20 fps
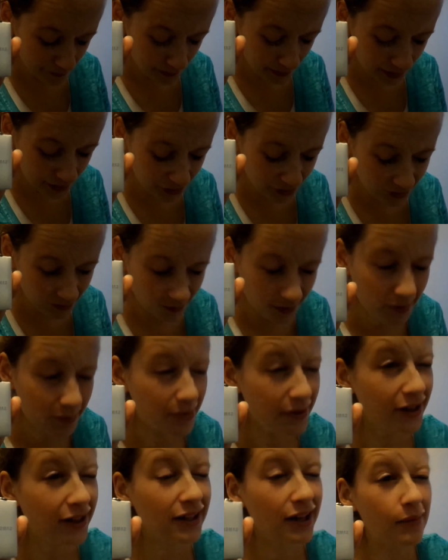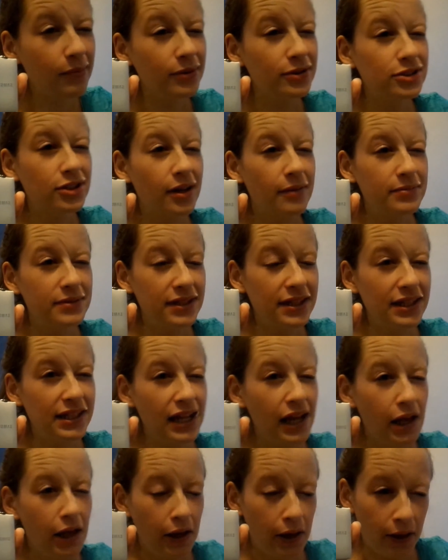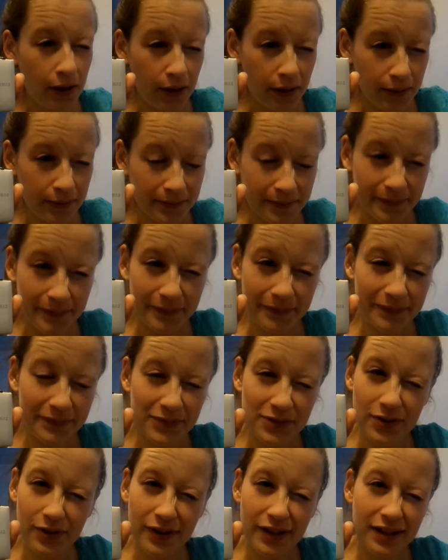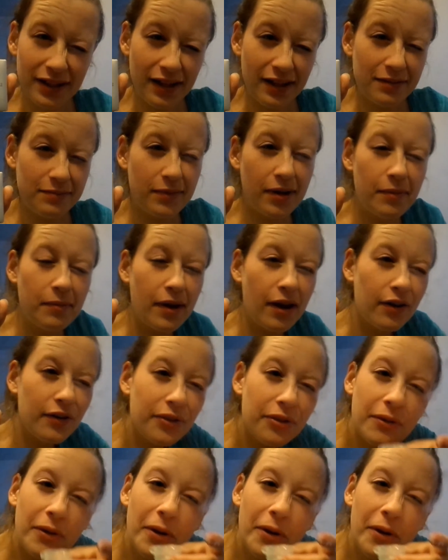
you just want to put a couple drops in. Ooh, don't get that in my mouth.